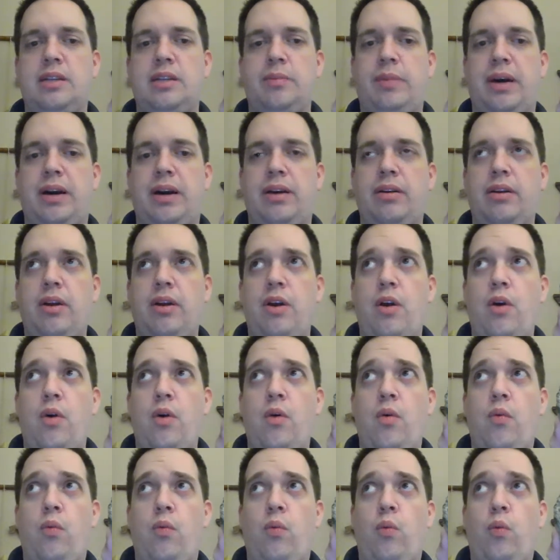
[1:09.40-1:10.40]
about
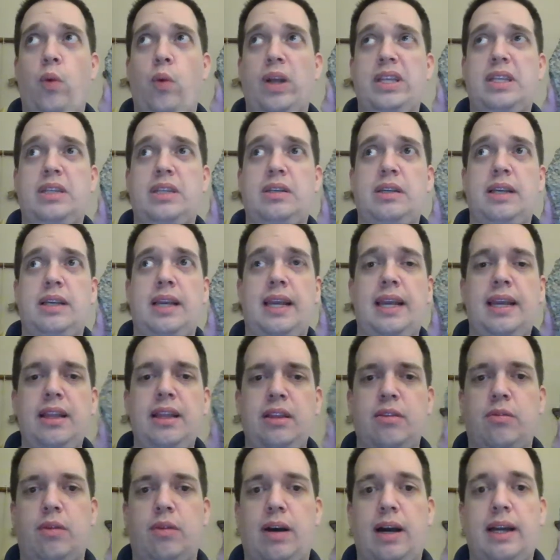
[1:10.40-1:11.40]
what's in
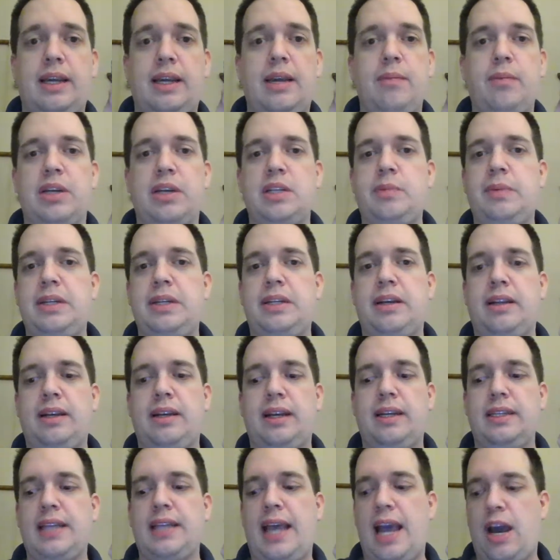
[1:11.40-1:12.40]
the rock, it must be
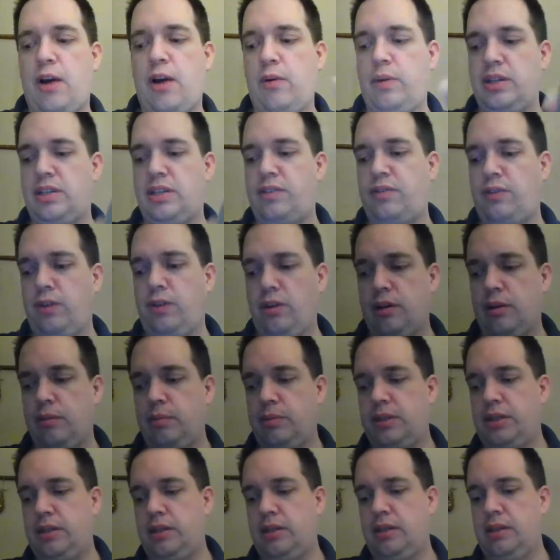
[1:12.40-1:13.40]
telling us how it's
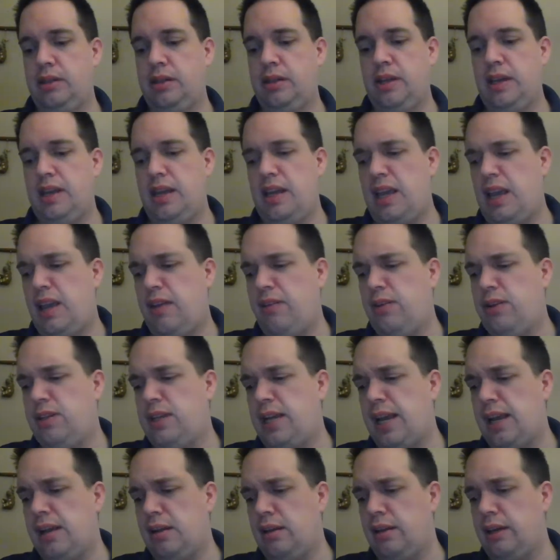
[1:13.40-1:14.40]
formed. If you
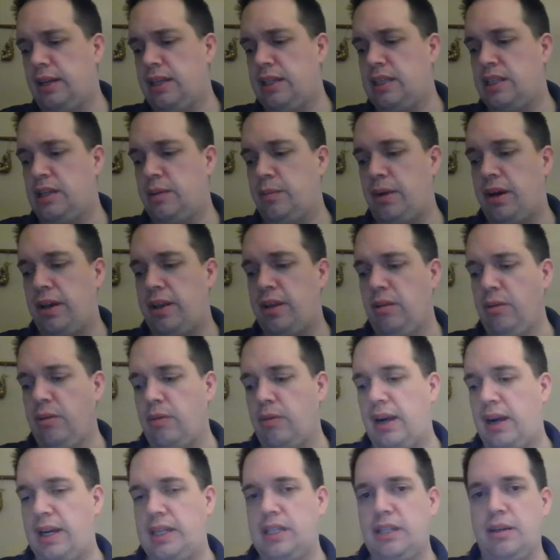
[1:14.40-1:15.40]
take a look at some other
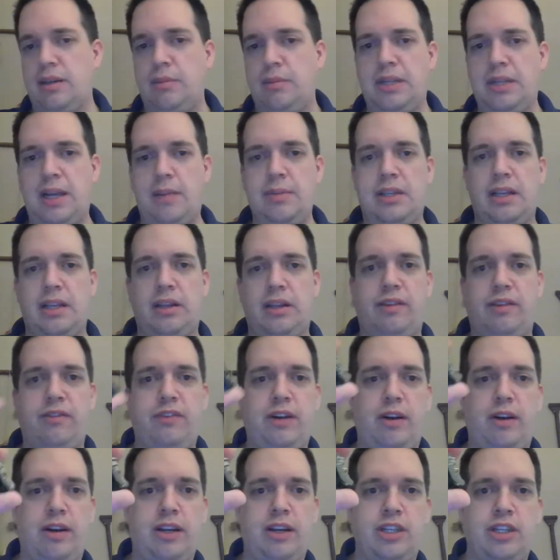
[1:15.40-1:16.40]
rocks, sometimes they look
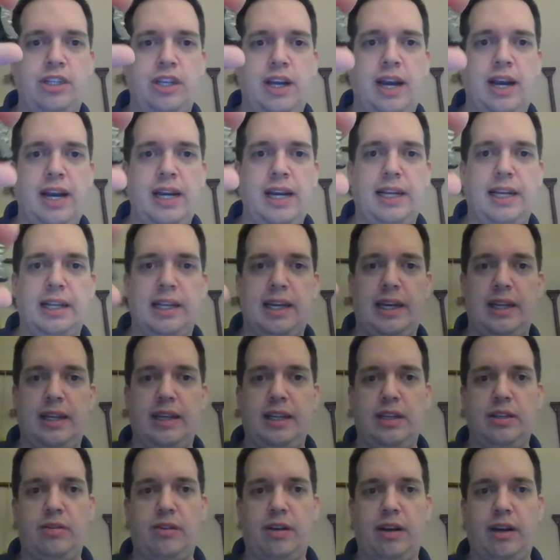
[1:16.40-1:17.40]
very shiny, like
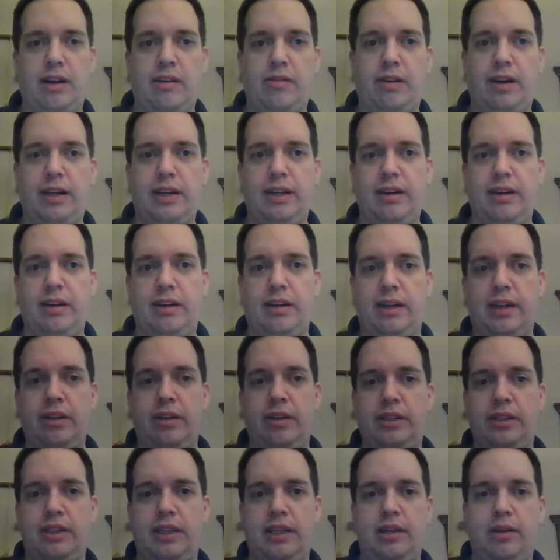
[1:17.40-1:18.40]
this rock right here. Can
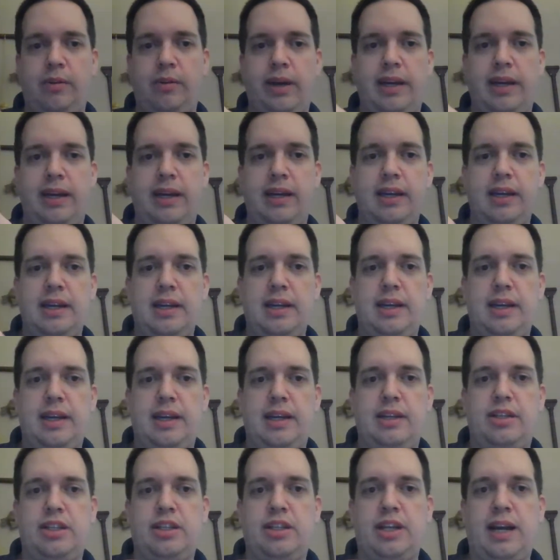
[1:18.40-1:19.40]
you see the way
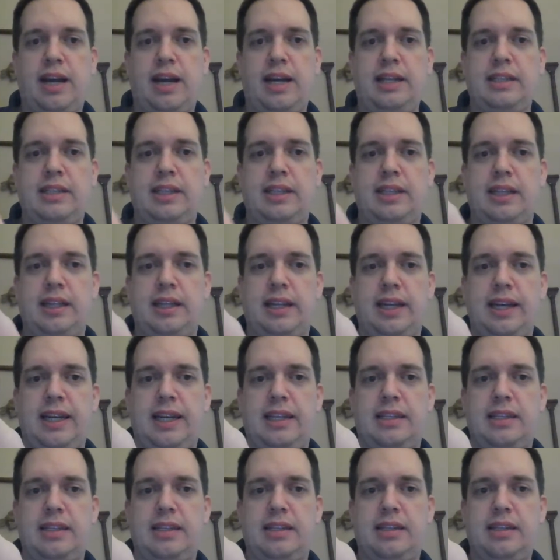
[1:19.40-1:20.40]
it shines in the
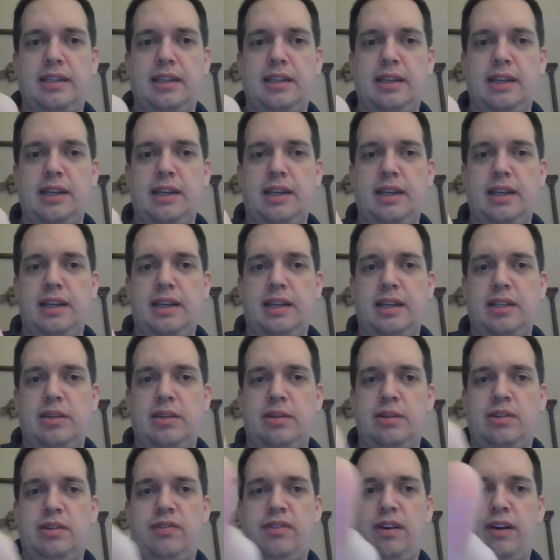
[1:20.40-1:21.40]
light? This
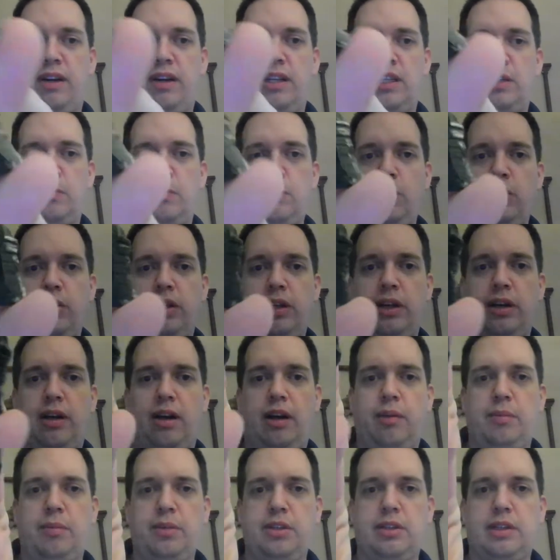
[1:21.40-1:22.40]
one's very smooth and
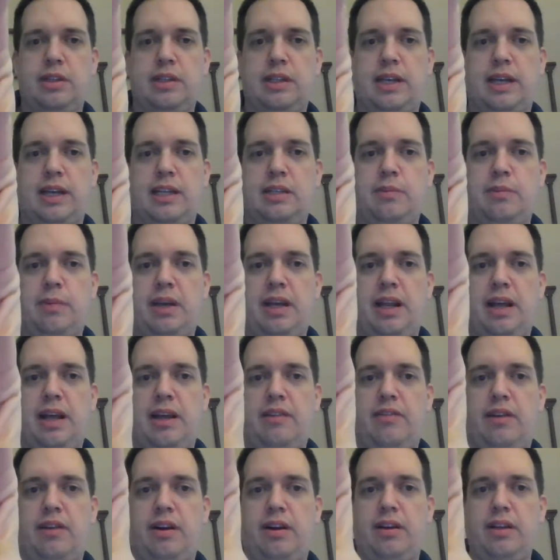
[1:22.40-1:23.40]
almost looks like it's made out
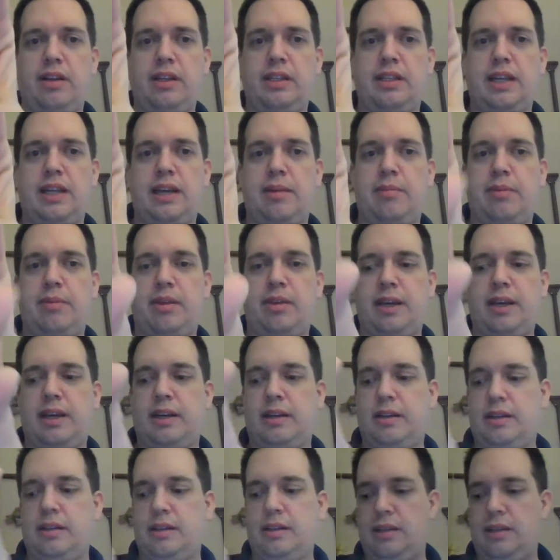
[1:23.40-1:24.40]
of all the same thing.